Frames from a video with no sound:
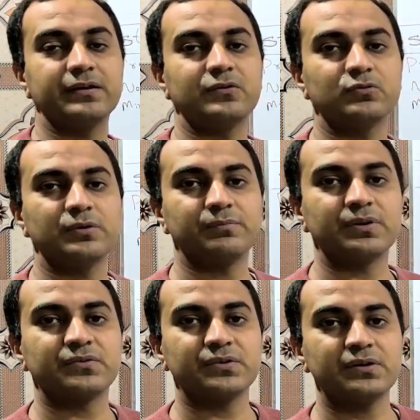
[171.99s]
into the
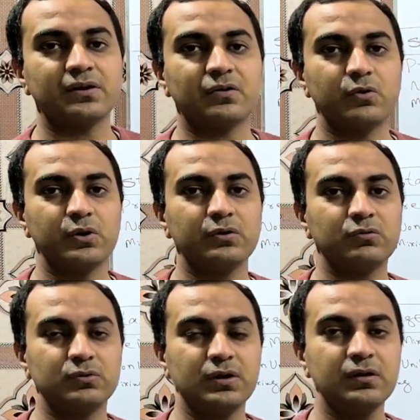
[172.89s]
mixer according
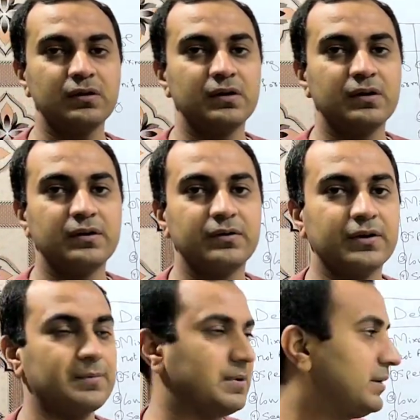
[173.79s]
to the
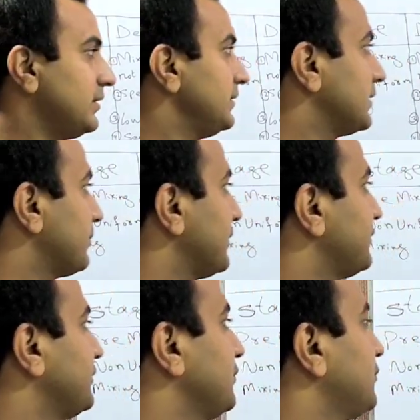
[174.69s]
recommended
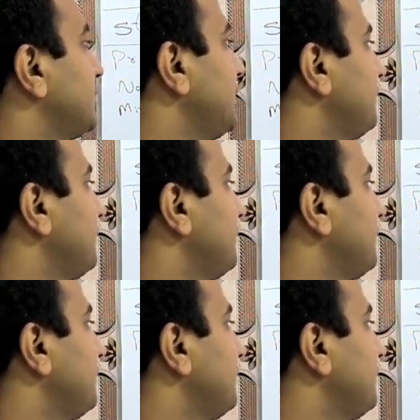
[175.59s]
capacity of the